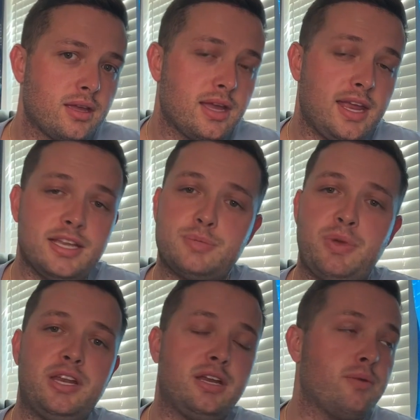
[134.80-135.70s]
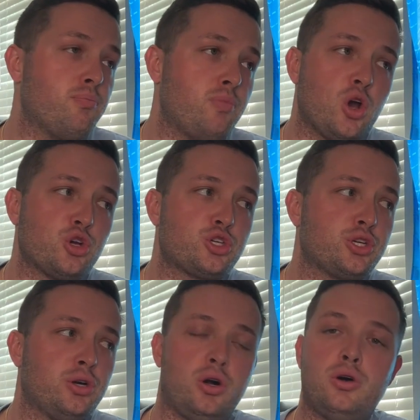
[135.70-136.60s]
And it's been an
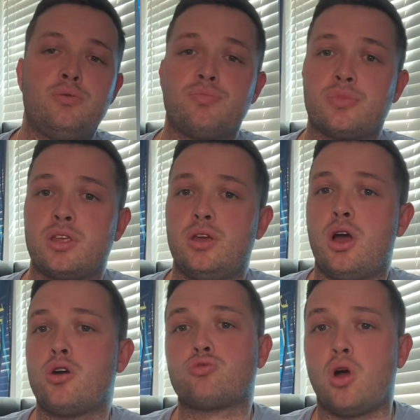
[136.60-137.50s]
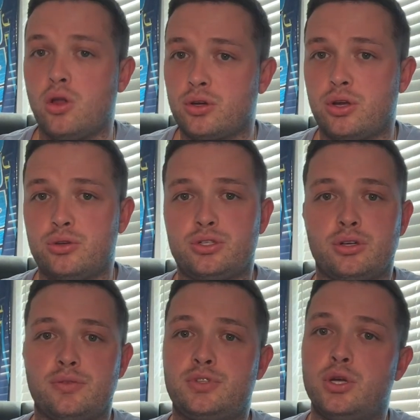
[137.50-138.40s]
emotional, you know, roller
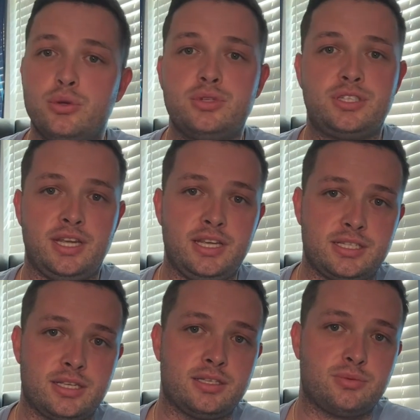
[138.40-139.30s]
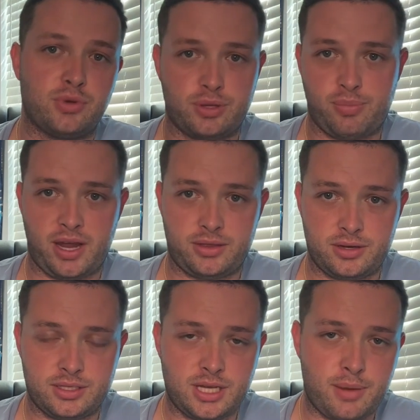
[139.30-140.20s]
coaster of two seasons with the
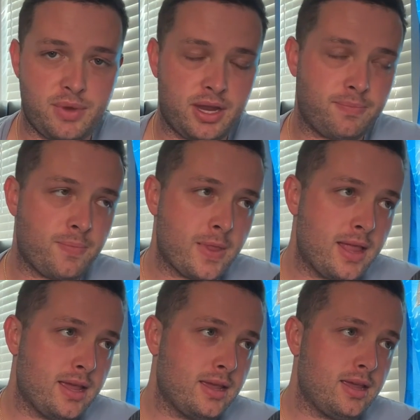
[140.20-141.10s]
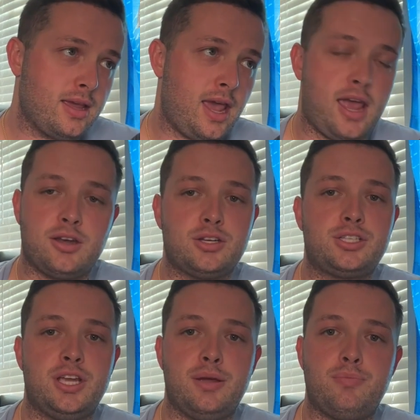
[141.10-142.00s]
Panthers. I mean,
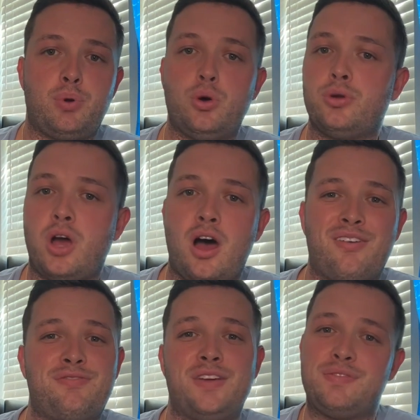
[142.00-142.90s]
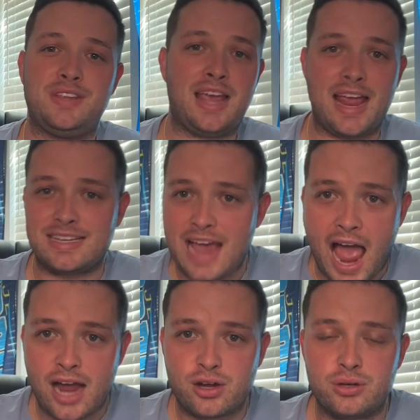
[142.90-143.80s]
Henderson pulled off 58
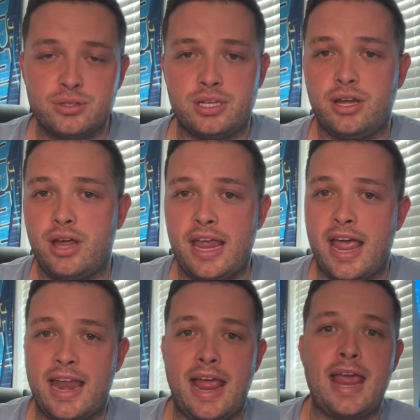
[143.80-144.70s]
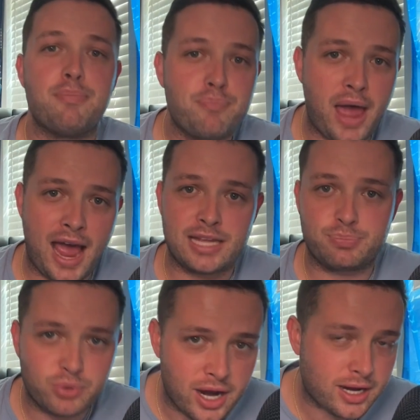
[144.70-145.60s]
tackles. You know, he had 8 pass
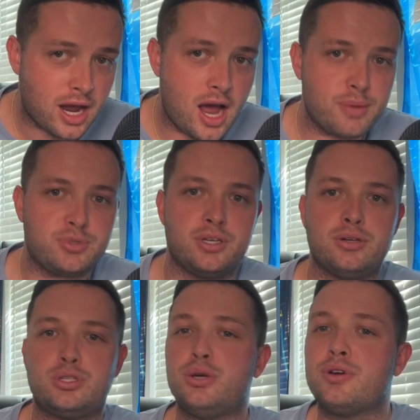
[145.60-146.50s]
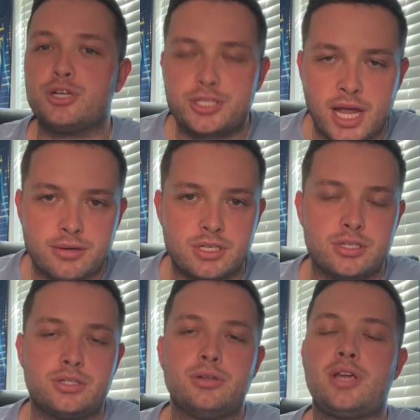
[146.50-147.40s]
breakups, you know, 2
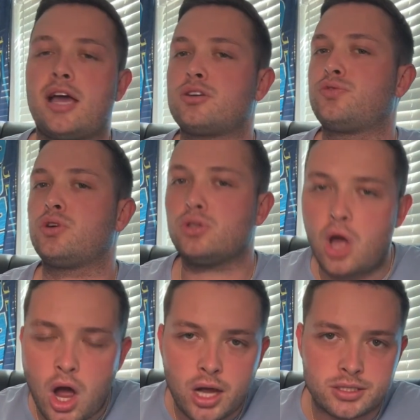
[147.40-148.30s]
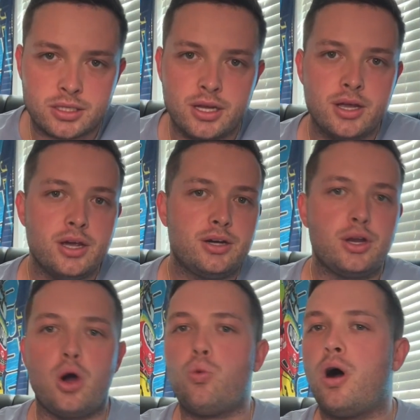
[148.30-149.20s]
interceptions, 2 tackles for a loss,
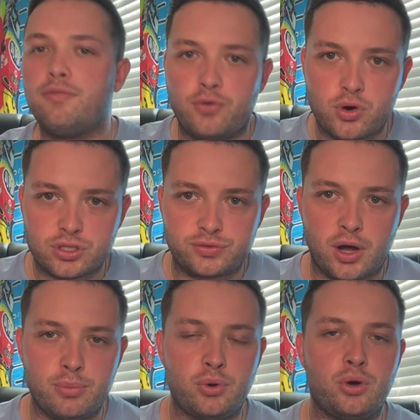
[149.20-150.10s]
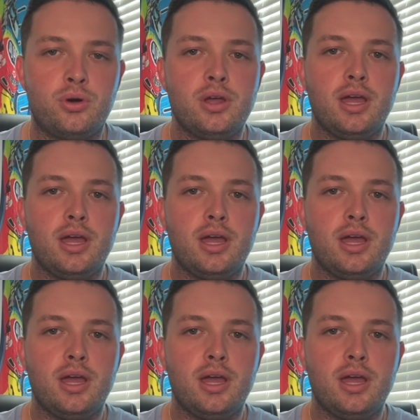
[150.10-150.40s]
you know, 1 forced fumble